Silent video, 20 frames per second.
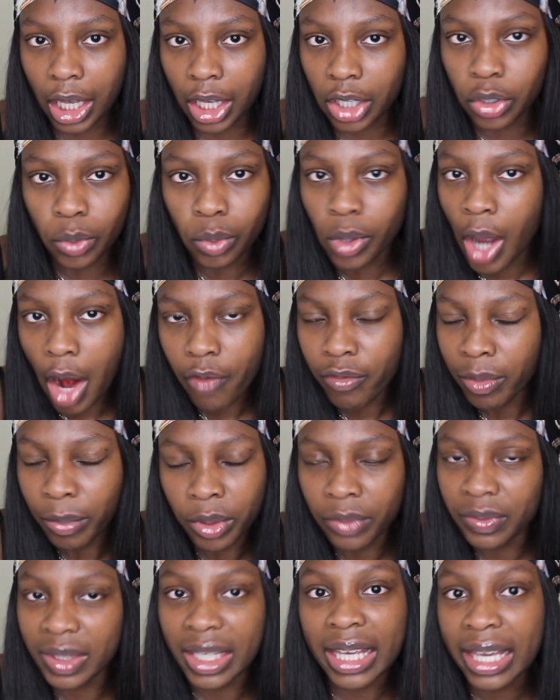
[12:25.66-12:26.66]
you can't
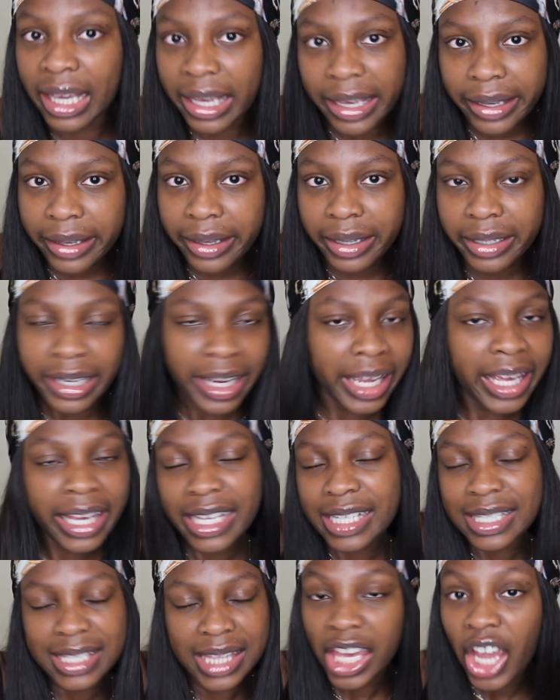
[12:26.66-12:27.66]
remove the ick. The
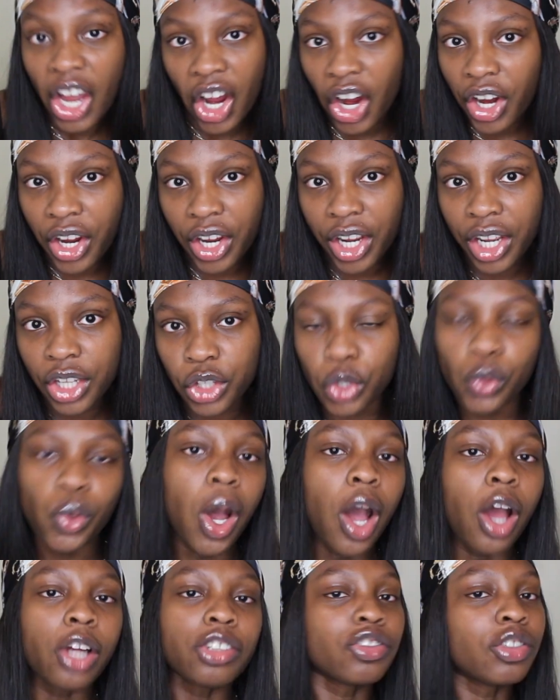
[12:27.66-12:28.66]
ick is there. You
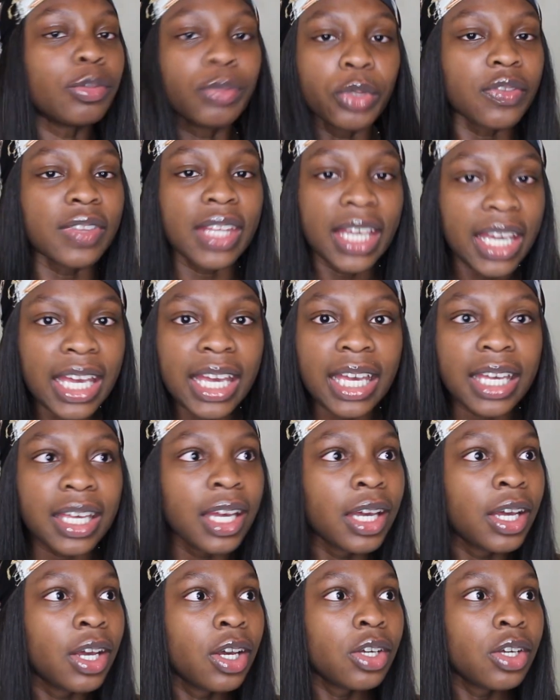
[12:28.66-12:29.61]
can't remove the ick.